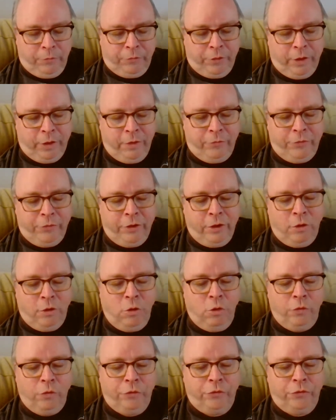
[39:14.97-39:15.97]
it gives you
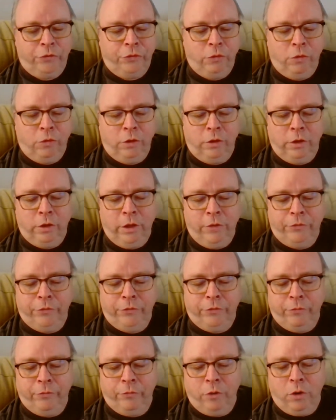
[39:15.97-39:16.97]
a total
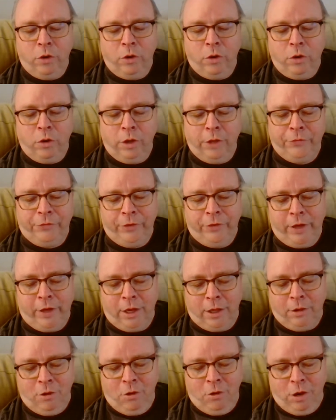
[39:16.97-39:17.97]
list of. Let's see.
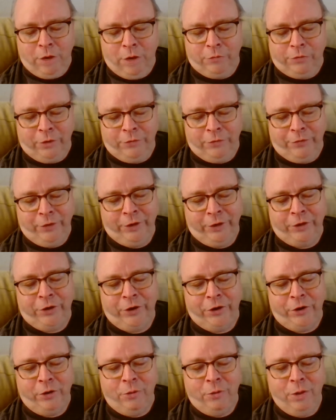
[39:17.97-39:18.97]
I was listening
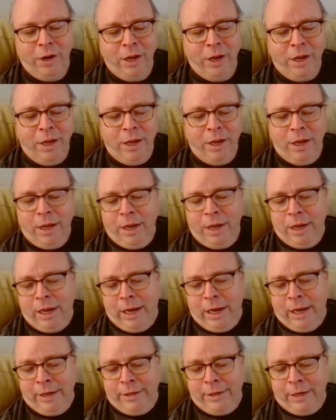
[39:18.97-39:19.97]
to
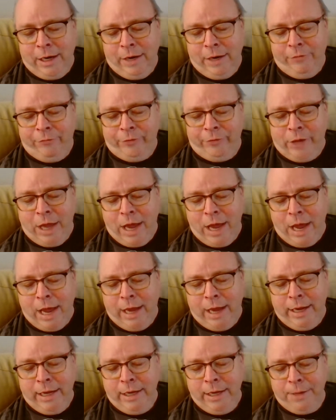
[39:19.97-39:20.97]

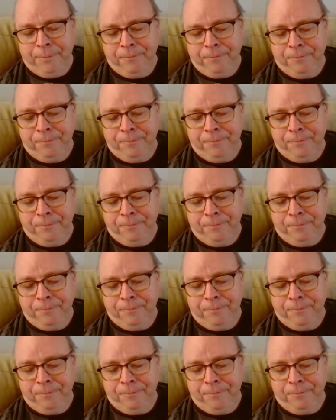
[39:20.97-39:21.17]
Anti-Flag,